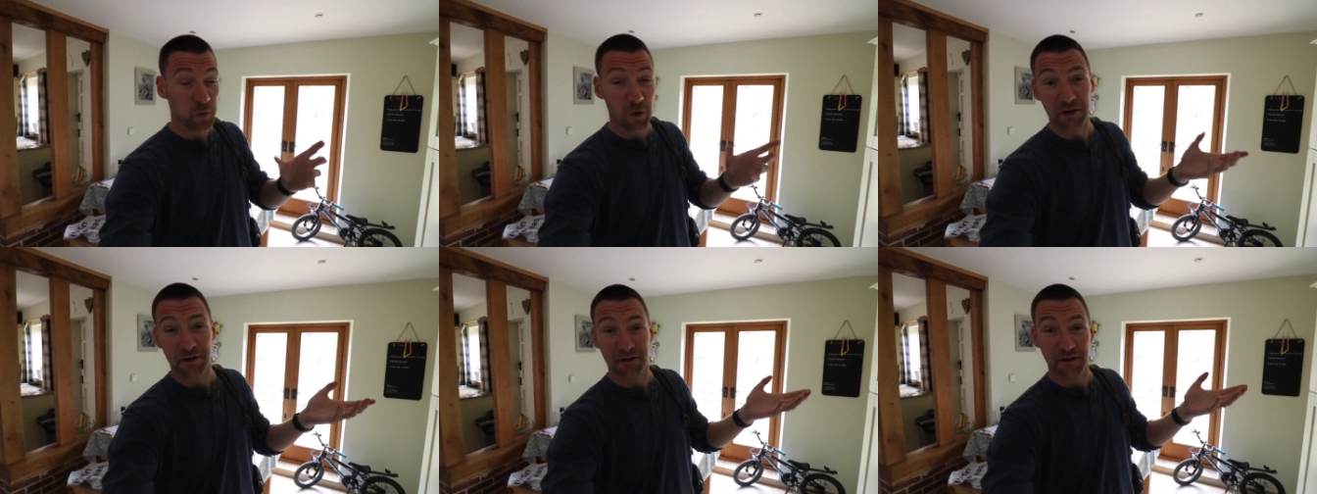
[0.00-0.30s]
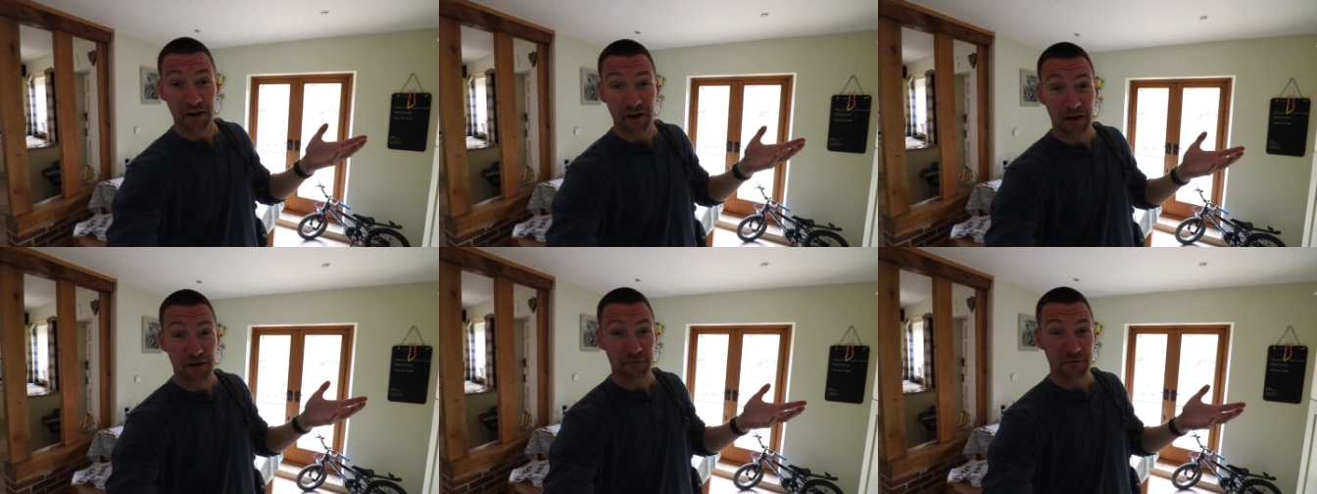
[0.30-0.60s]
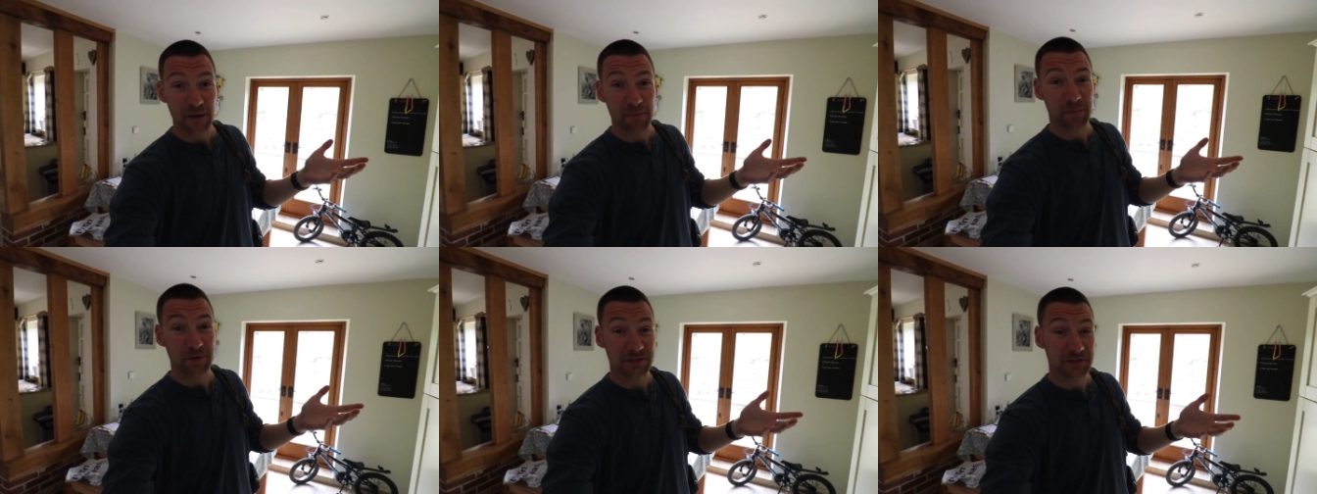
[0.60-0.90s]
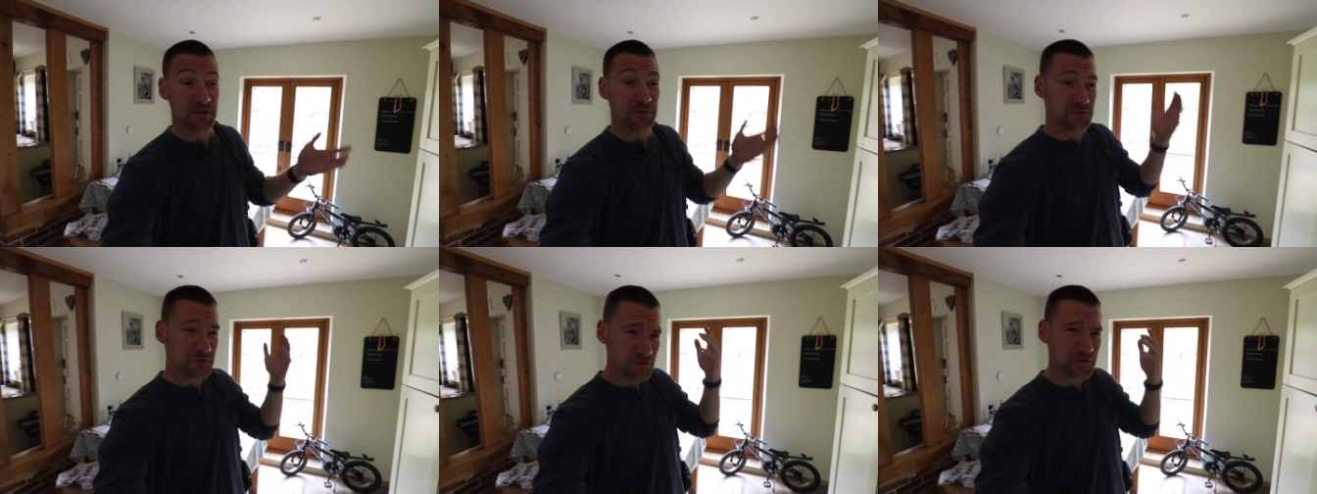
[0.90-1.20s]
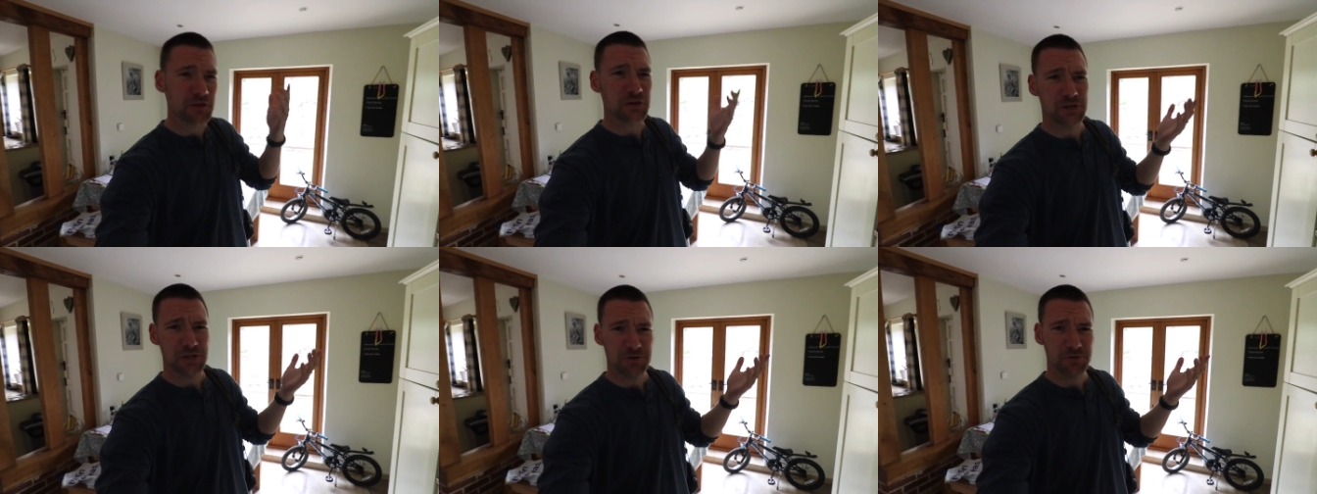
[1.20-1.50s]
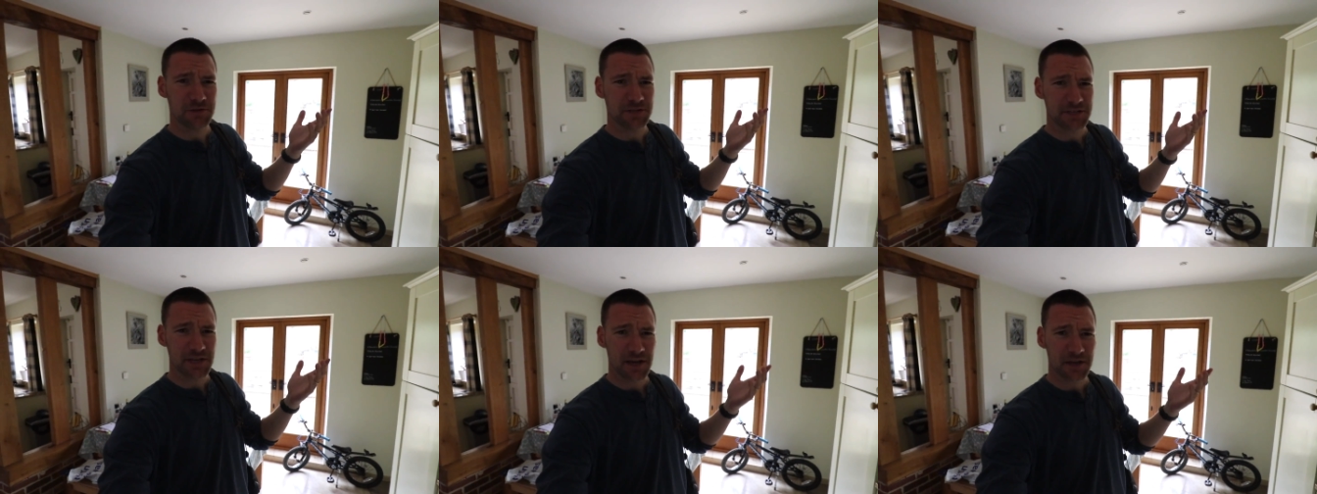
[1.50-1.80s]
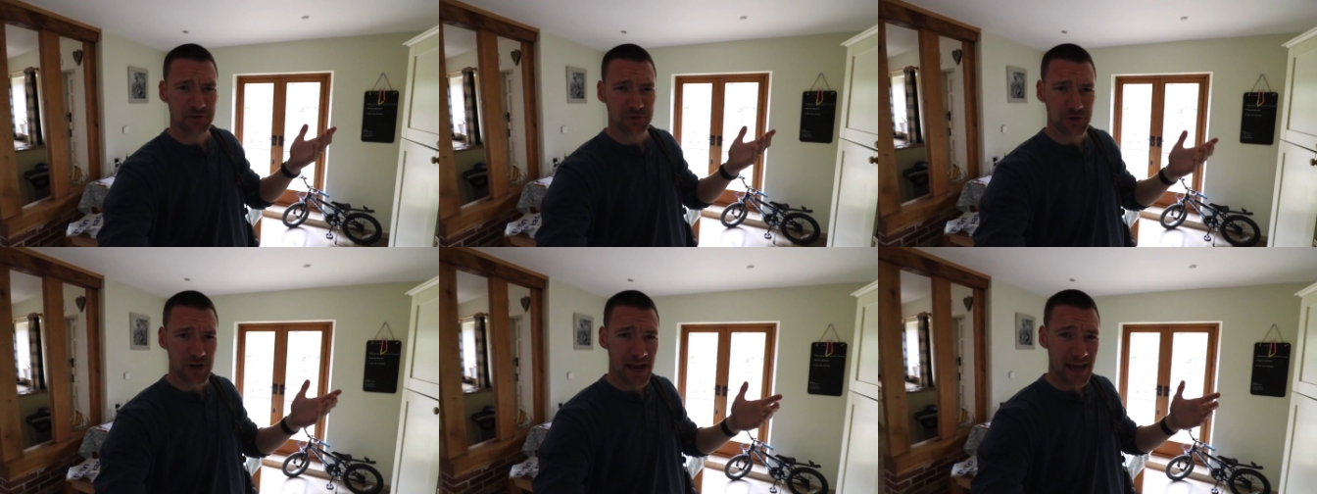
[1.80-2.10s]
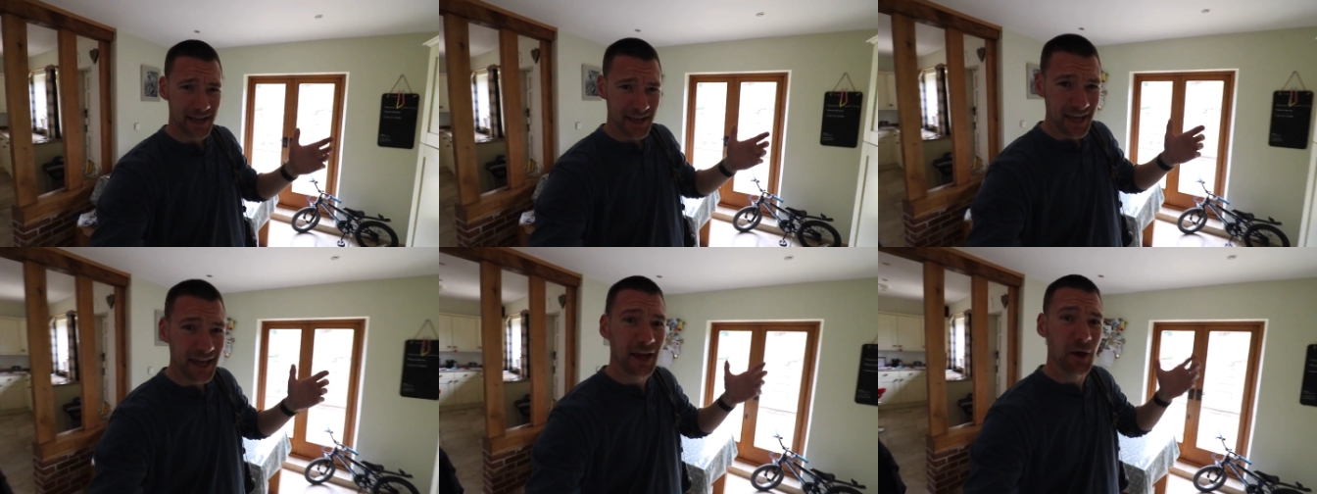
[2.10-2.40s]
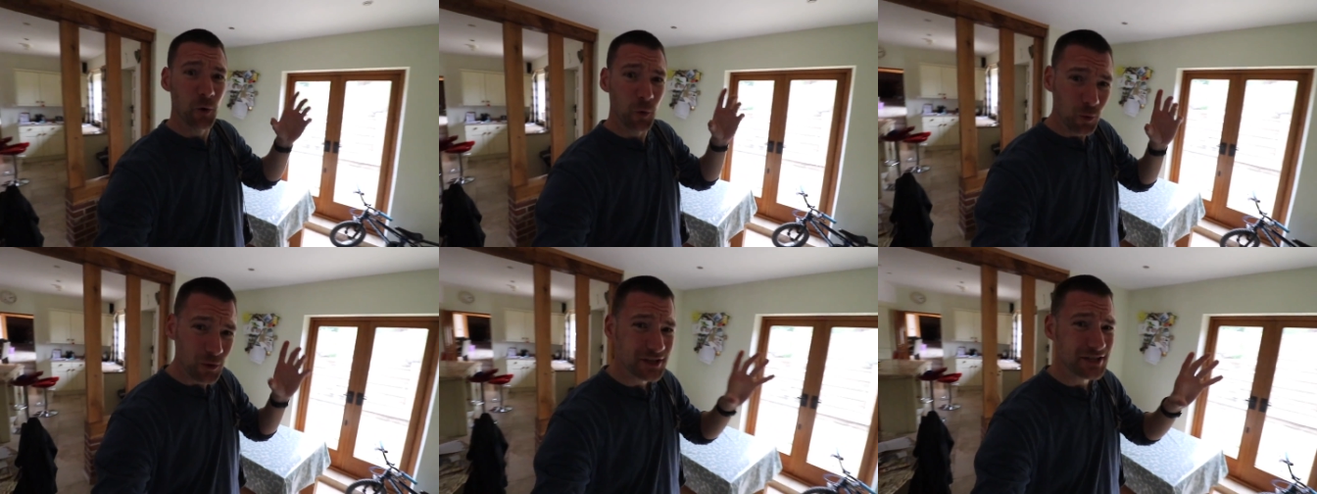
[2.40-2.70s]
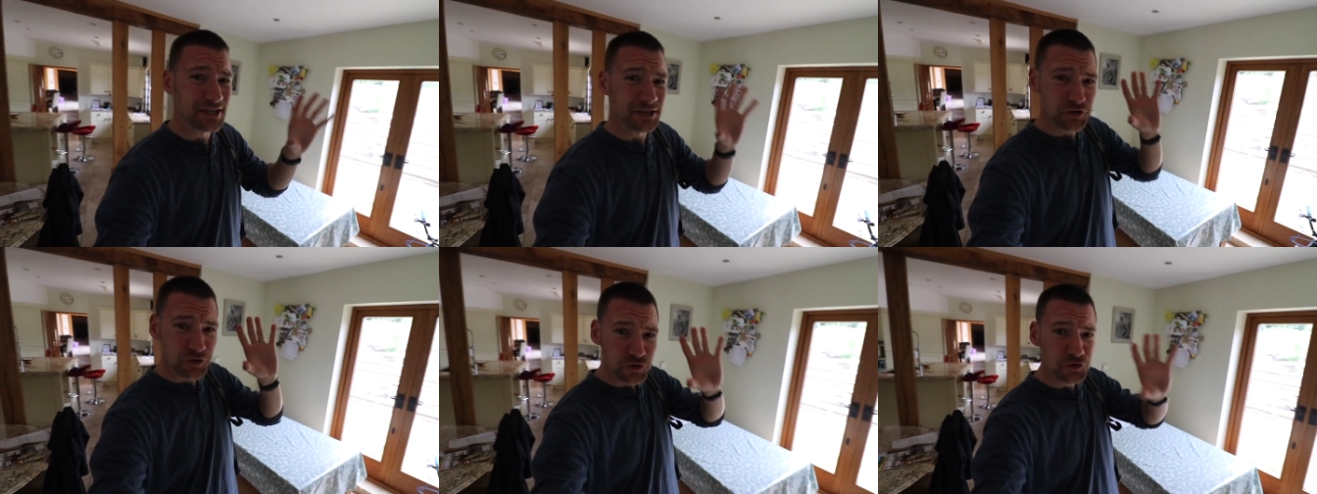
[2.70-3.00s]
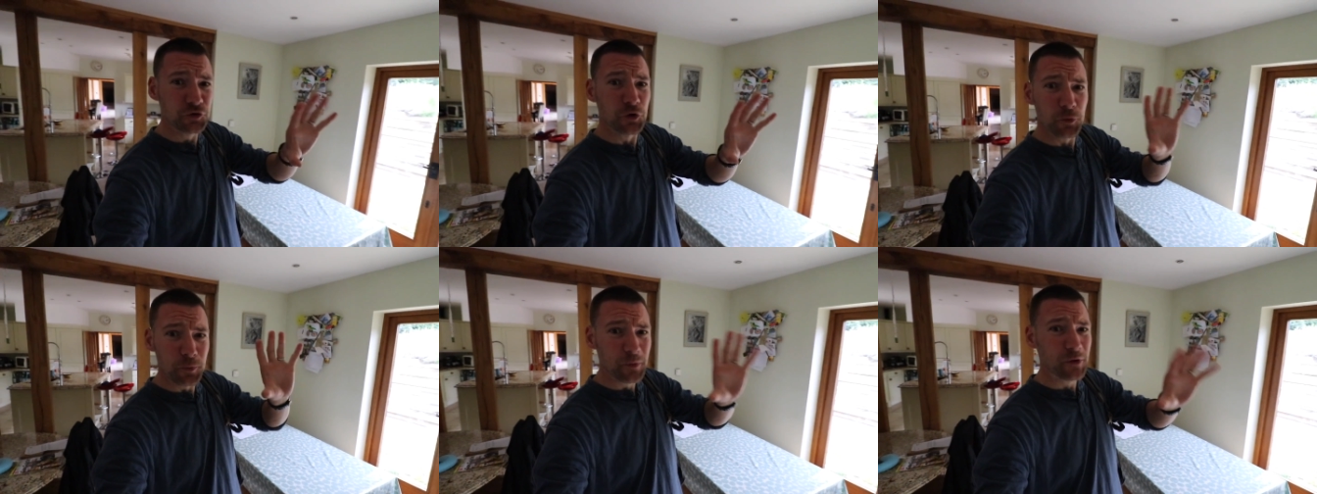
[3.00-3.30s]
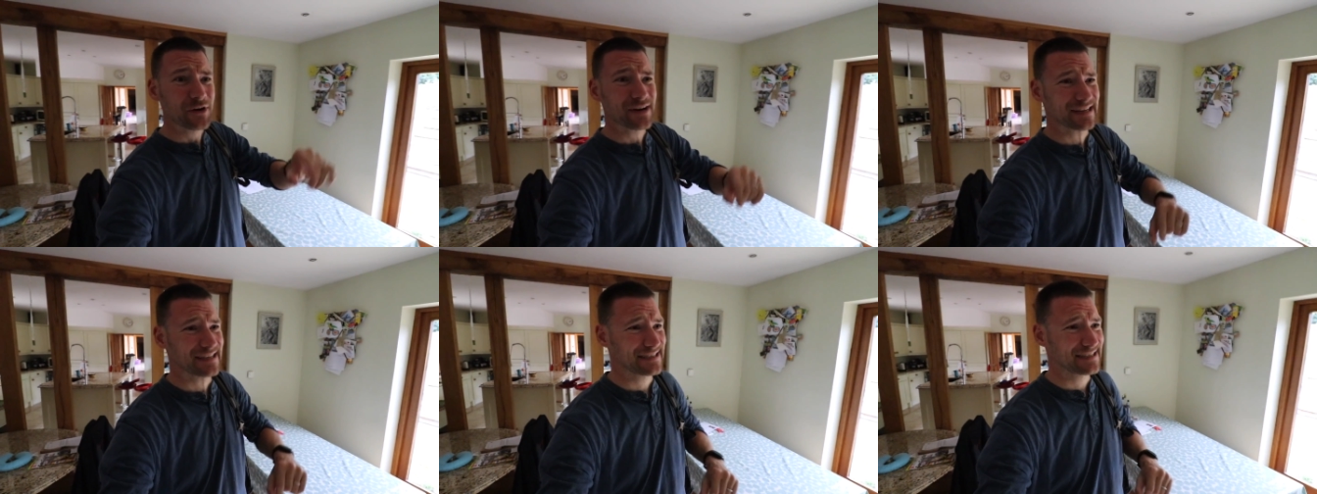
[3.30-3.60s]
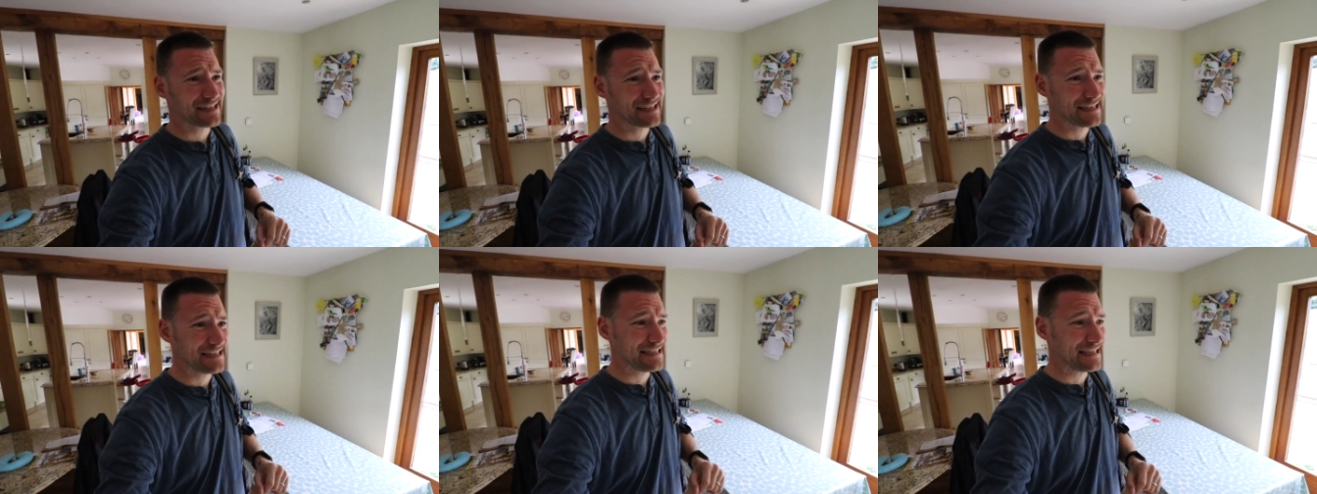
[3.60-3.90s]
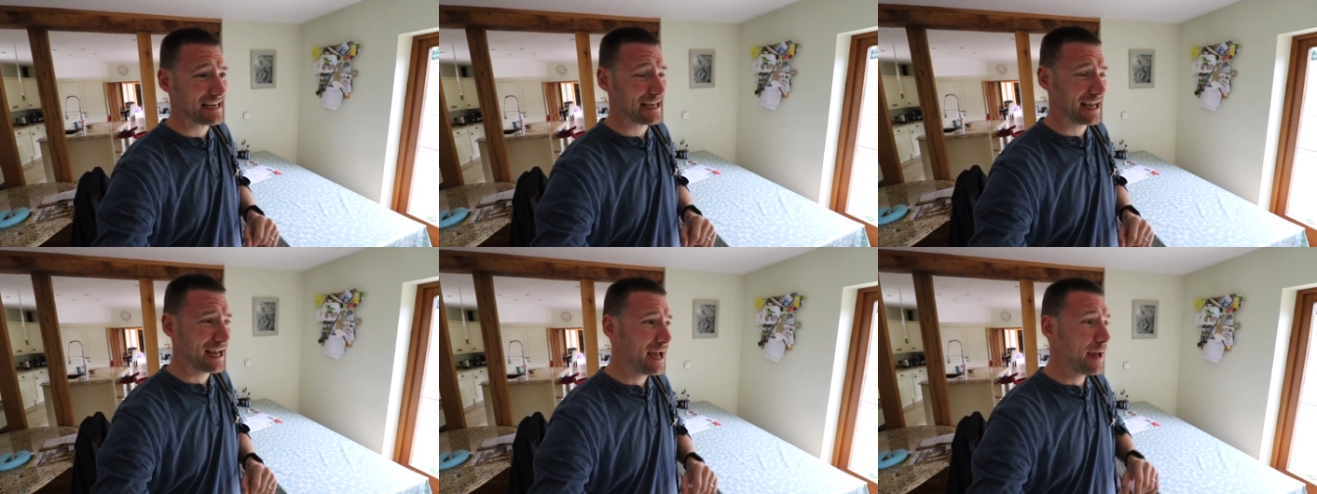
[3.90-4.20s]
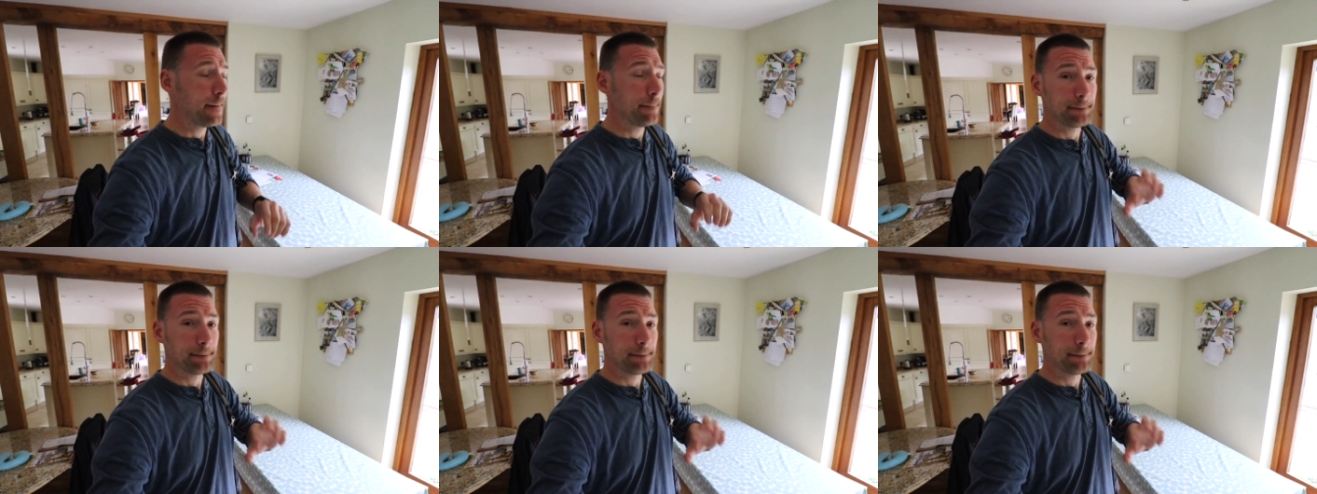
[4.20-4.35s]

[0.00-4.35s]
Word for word: one and a half episodes of the new Star Trek, which is super exciting,